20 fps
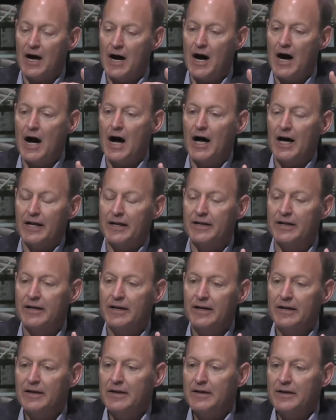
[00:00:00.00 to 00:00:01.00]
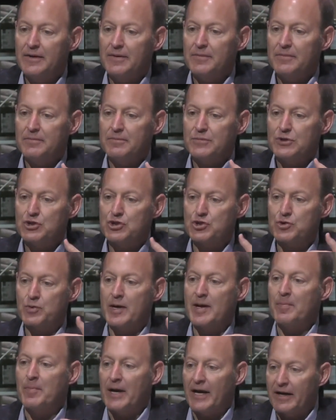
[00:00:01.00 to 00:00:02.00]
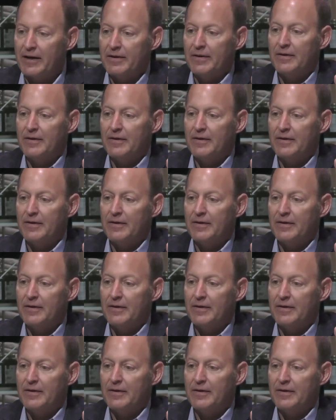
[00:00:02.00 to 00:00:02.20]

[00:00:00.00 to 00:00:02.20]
on streaming,